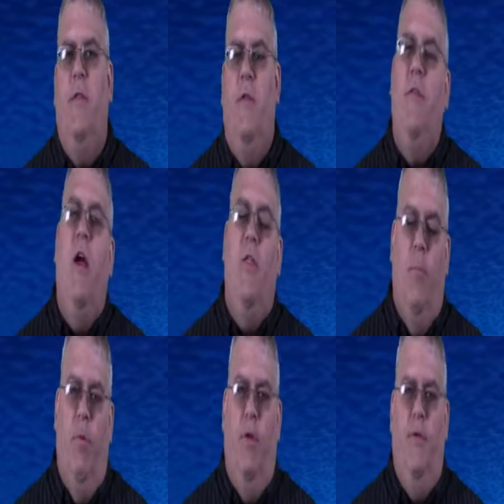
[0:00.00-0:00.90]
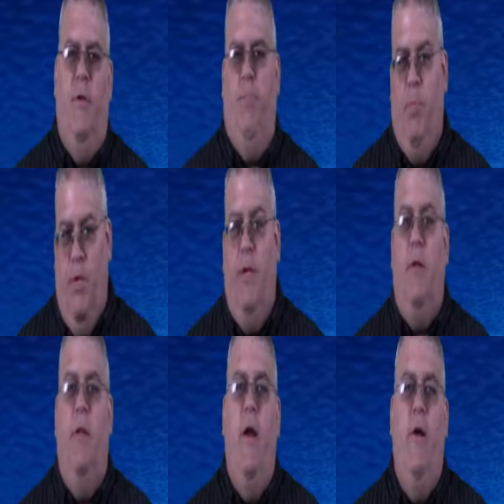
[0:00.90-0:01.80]
than the other
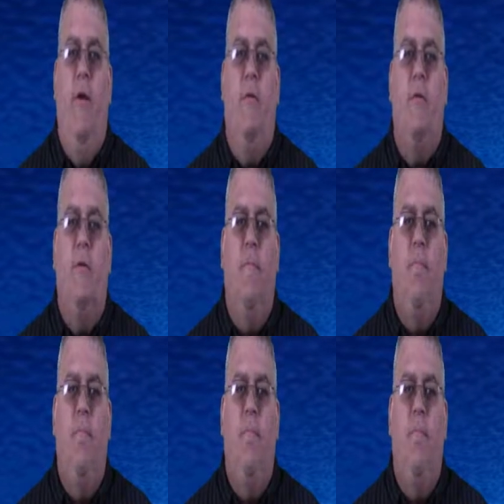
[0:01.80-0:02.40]
political areas